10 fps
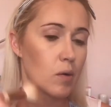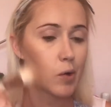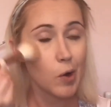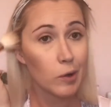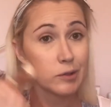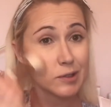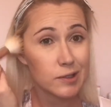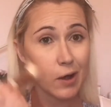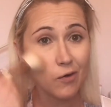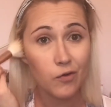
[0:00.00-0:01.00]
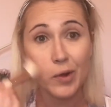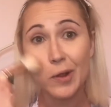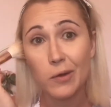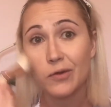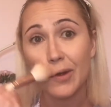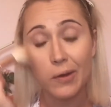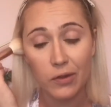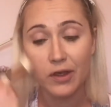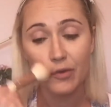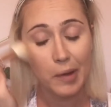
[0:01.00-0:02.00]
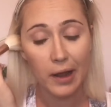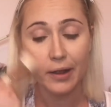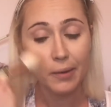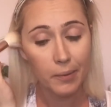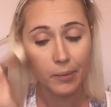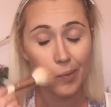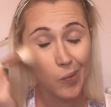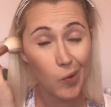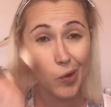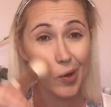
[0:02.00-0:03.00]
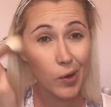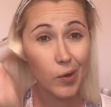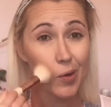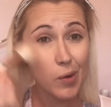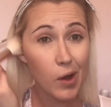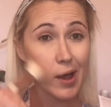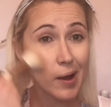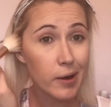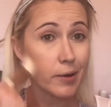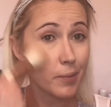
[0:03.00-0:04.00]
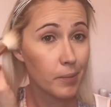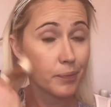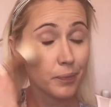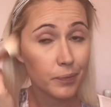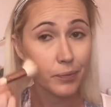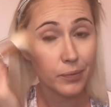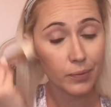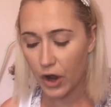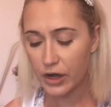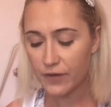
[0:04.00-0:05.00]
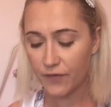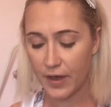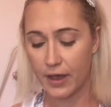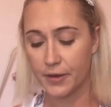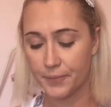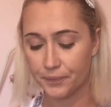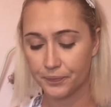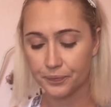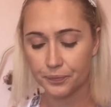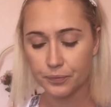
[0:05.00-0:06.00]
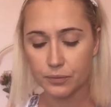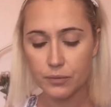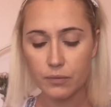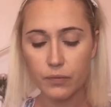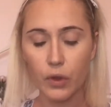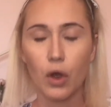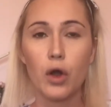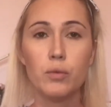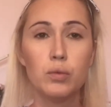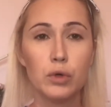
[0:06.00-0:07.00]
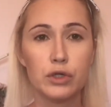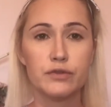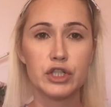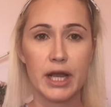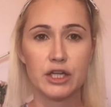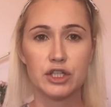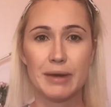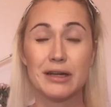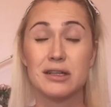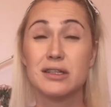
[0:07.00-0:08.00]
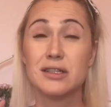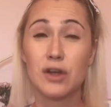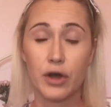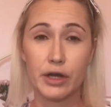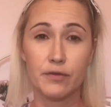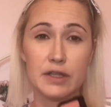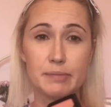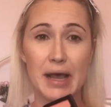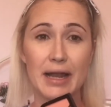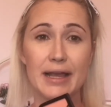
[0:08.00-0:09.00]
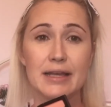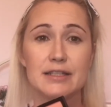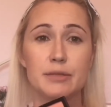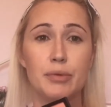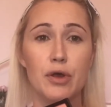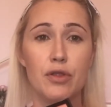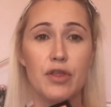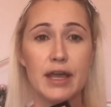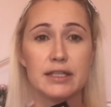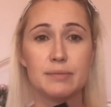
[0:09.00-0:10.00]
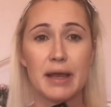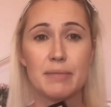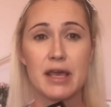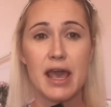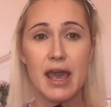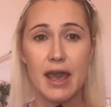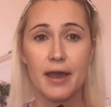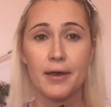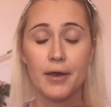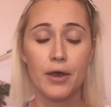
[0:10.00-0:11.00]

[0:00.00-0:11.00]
Note to self, when using this palette, go light-handed. Only thing I would have changed about the design of this palette is to put this maybe here,